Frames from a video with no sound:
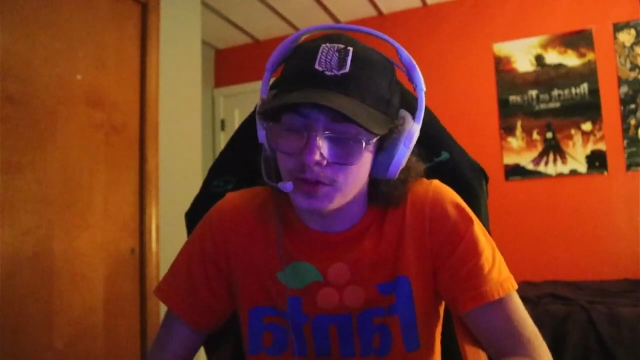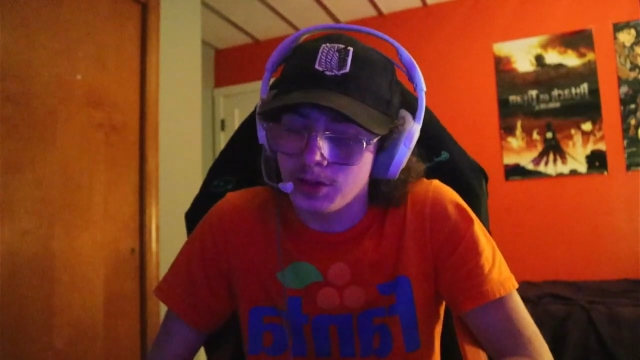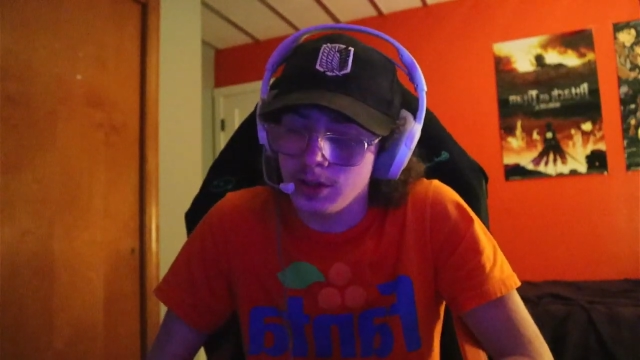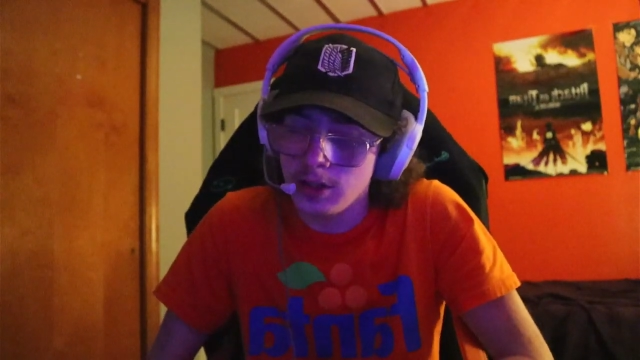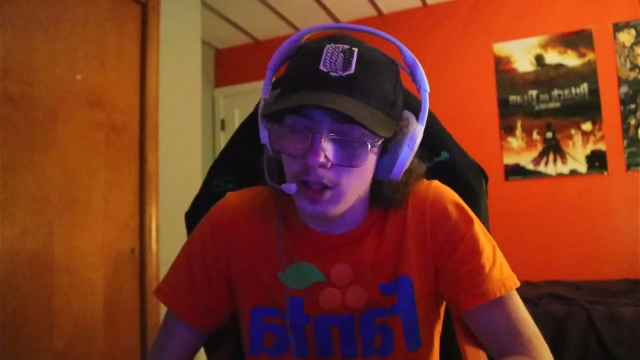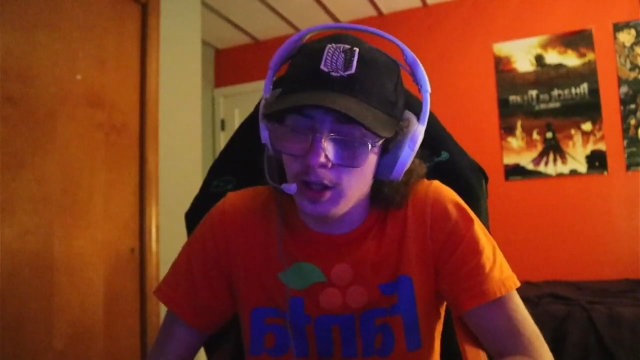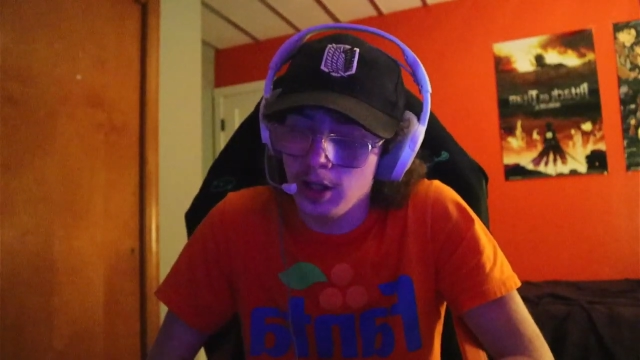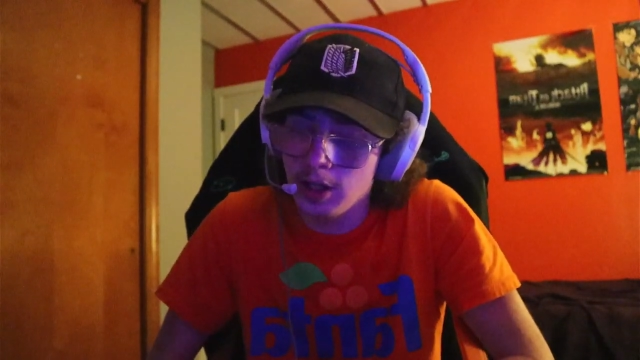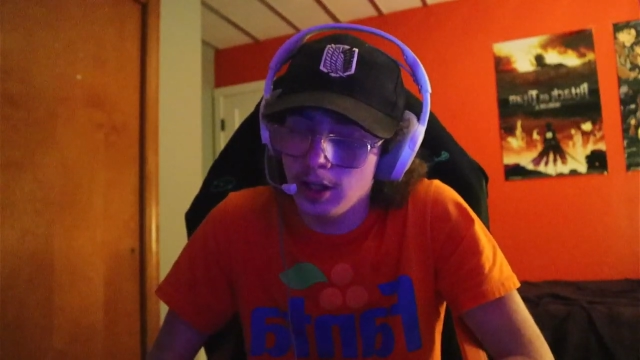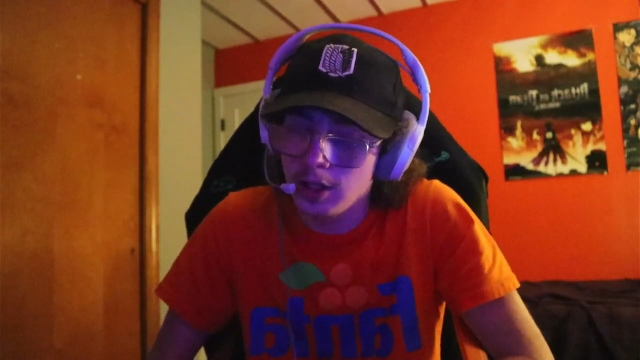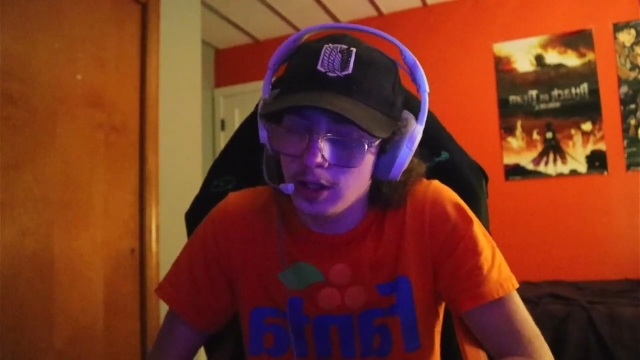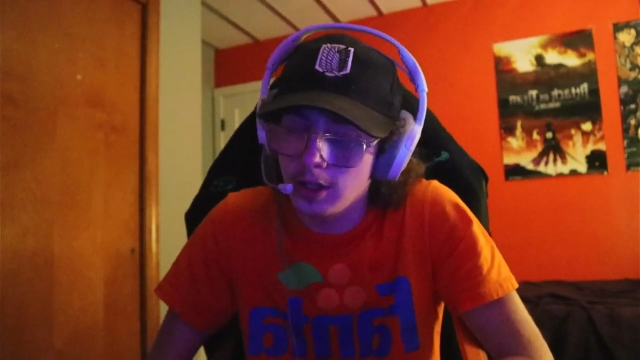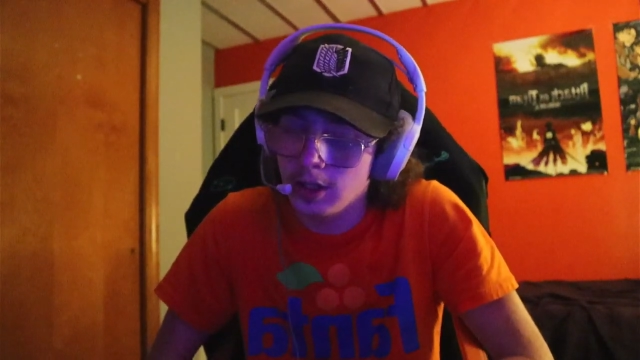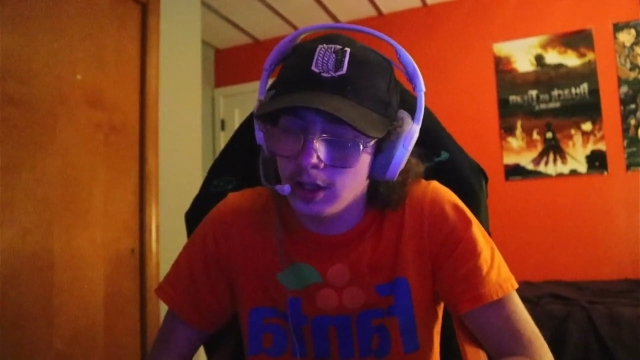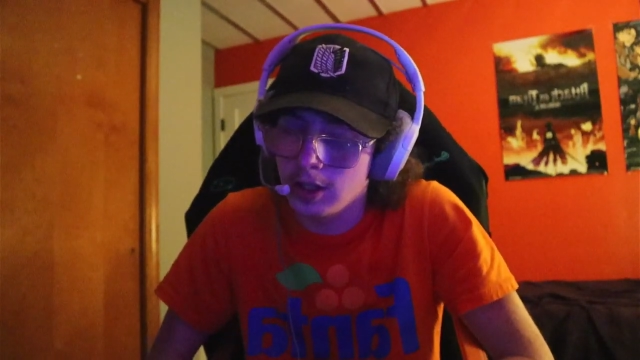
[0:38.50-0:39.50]
don't
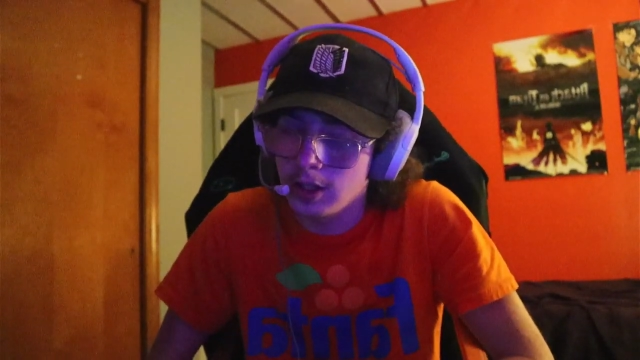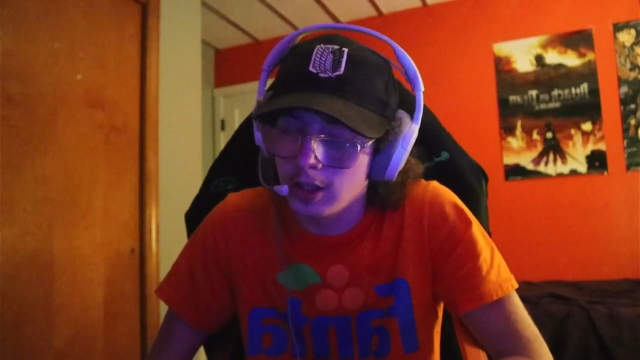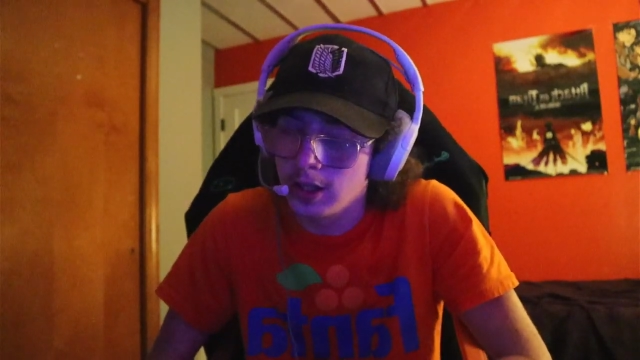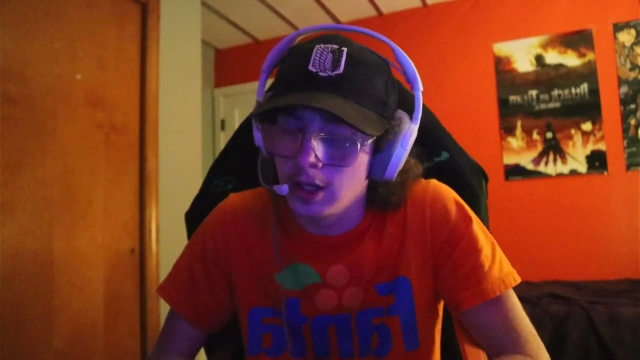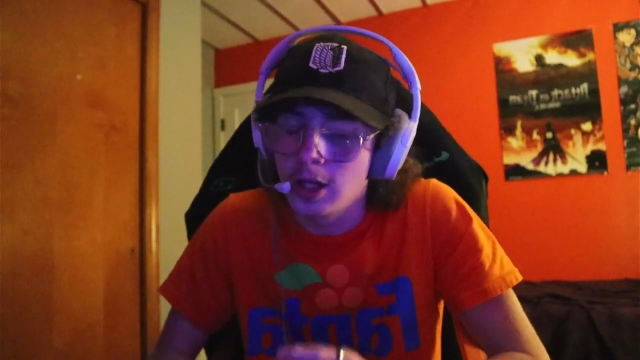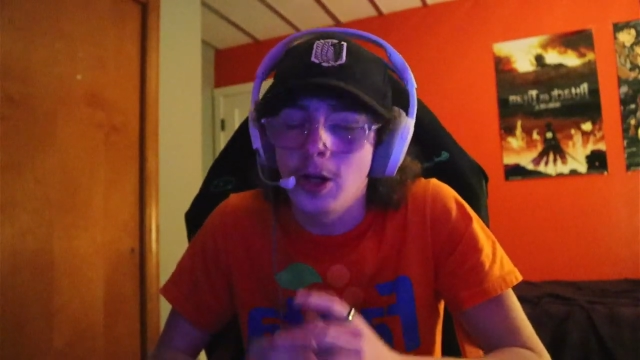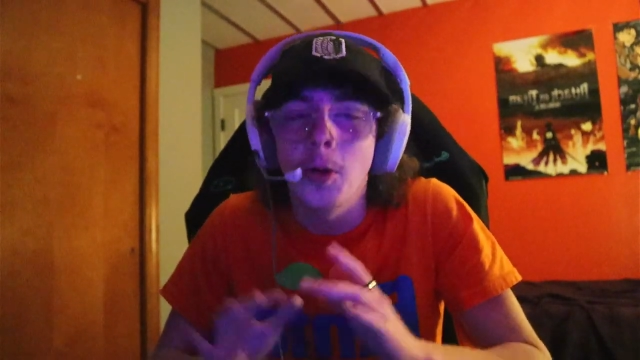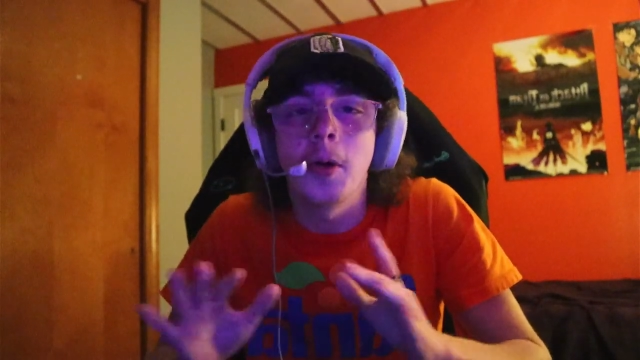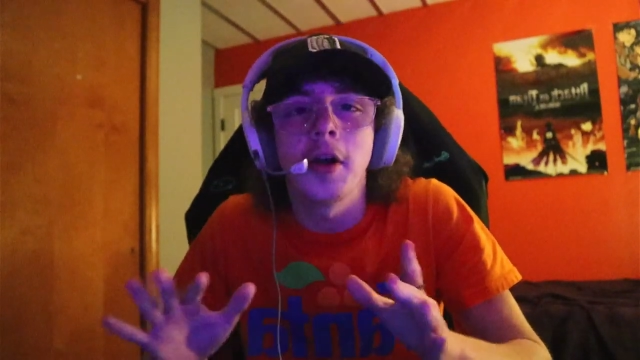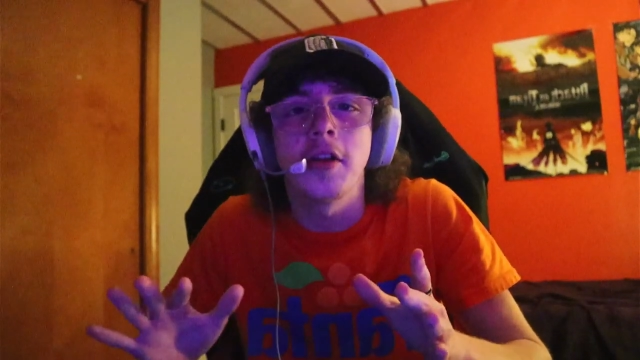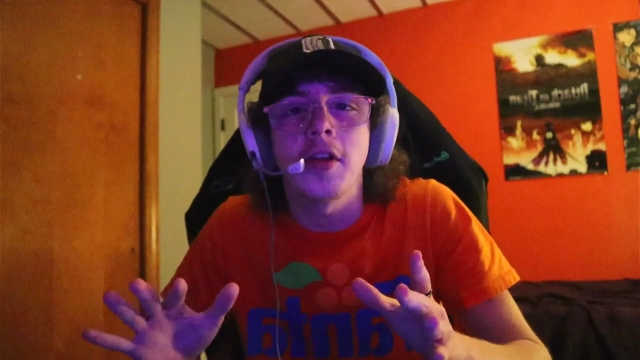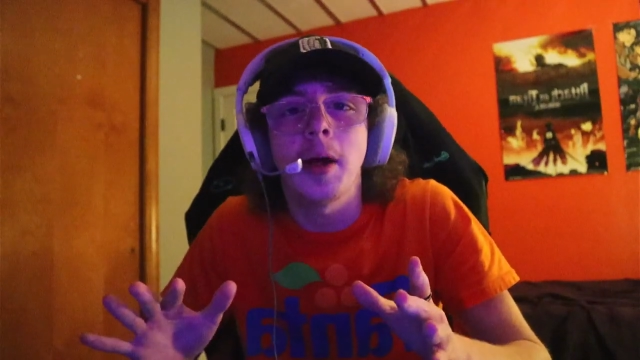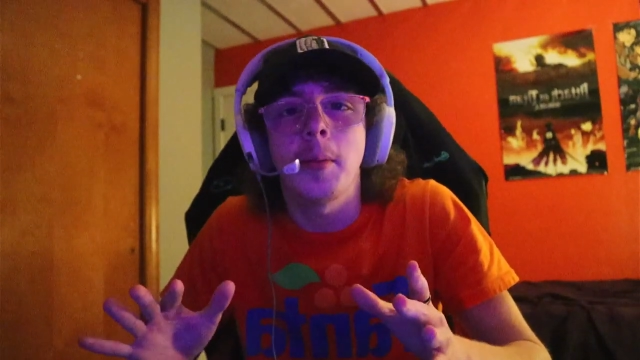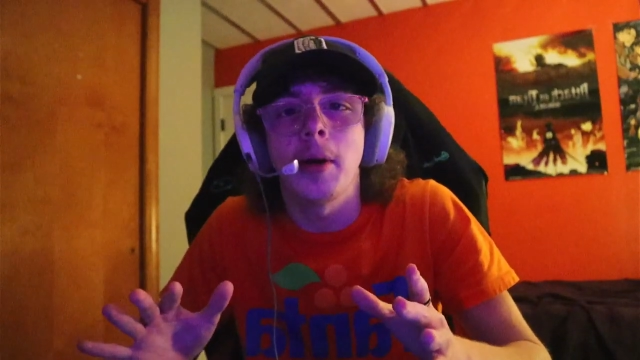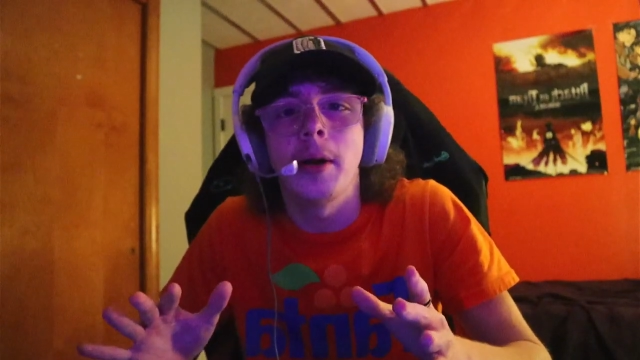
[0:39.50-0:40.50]
worry, it's
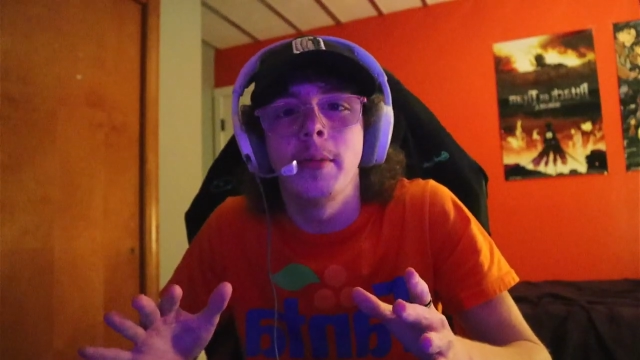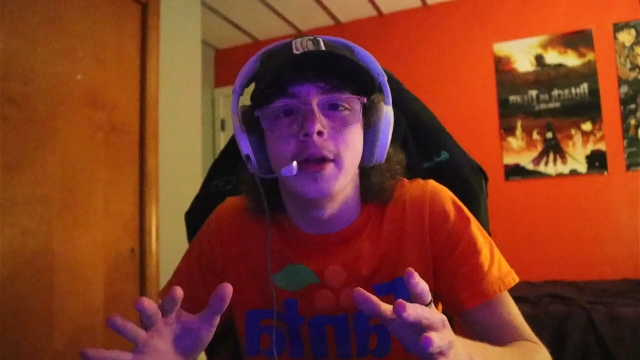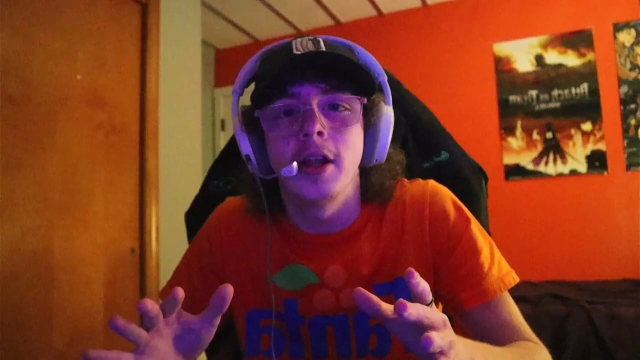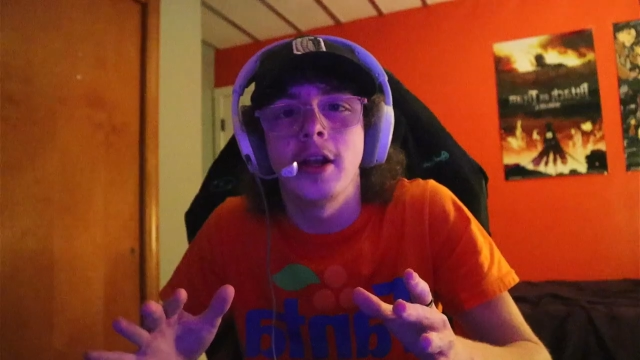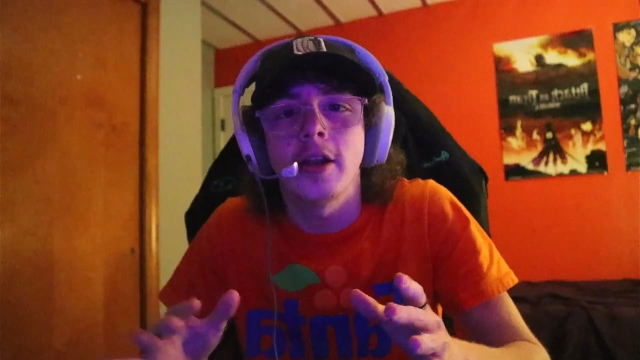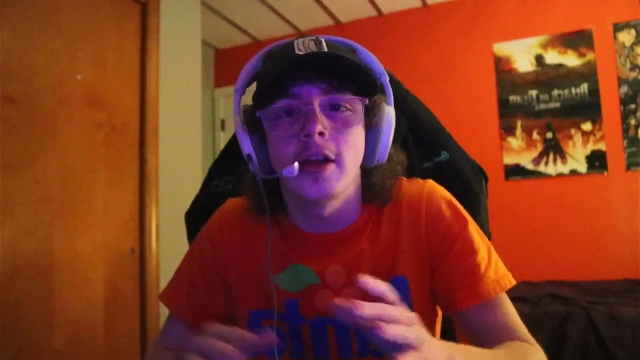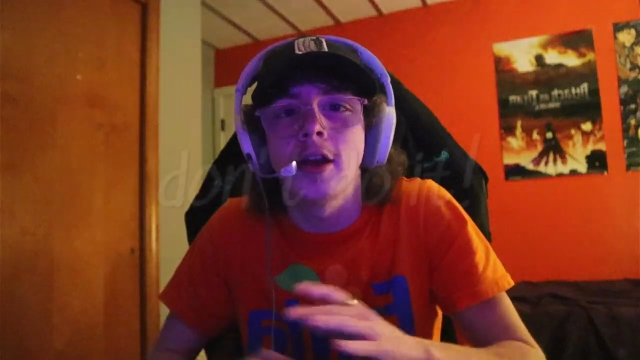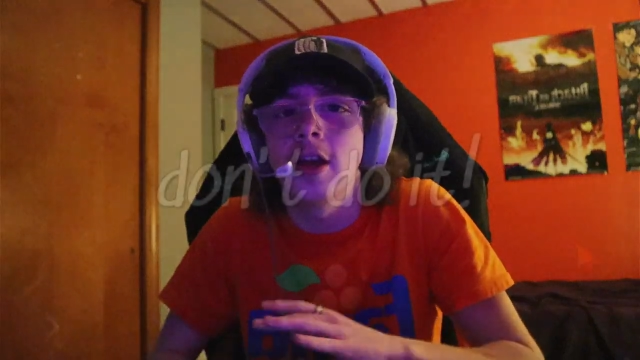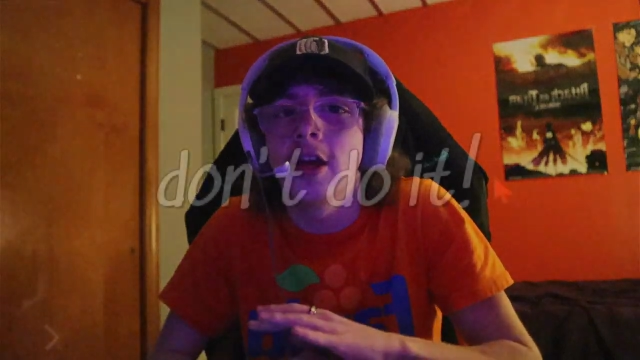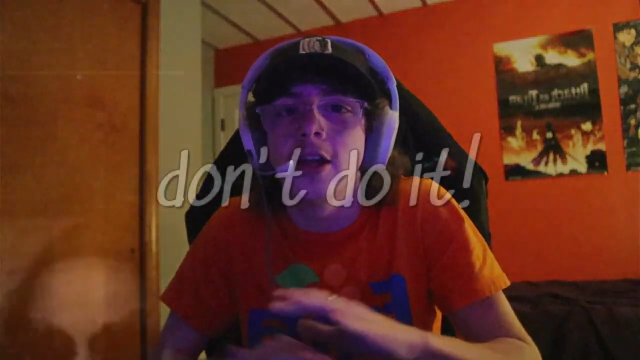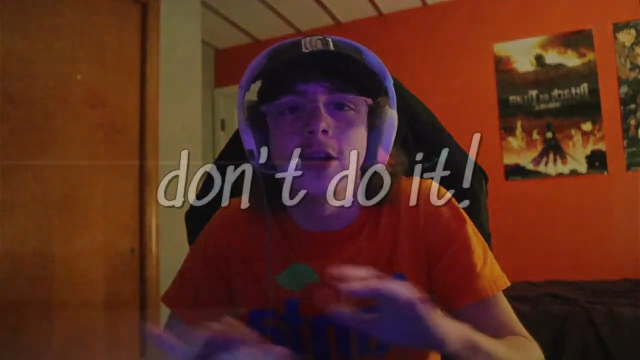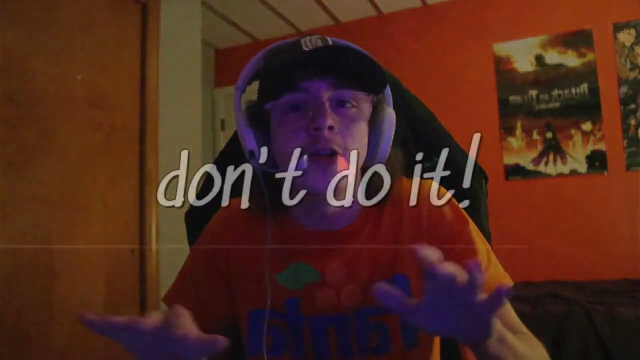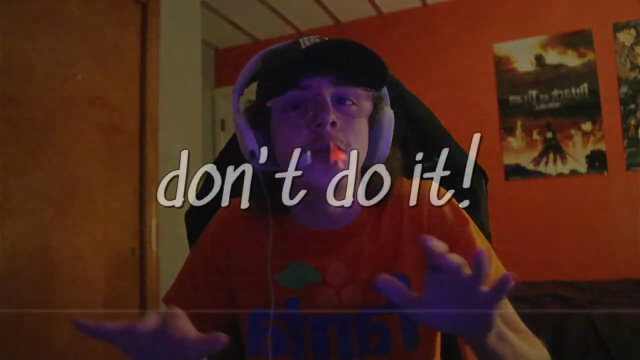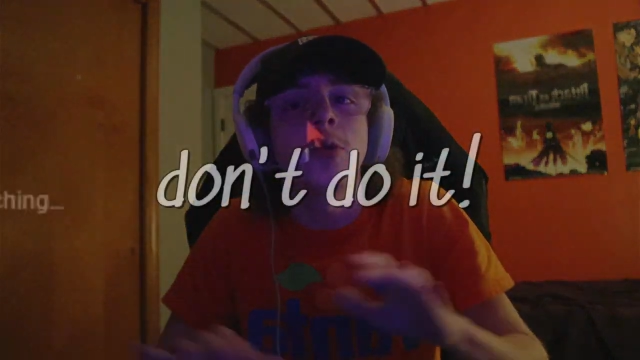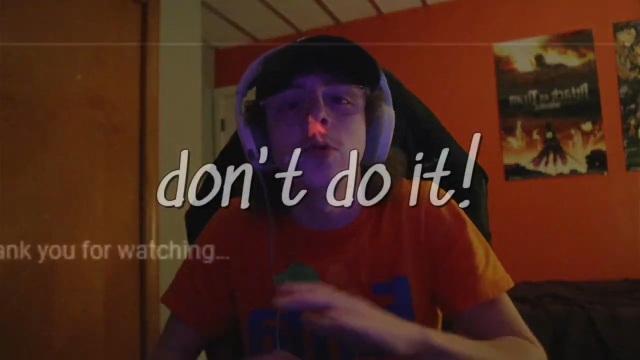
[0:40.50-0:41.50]
not permanent. Do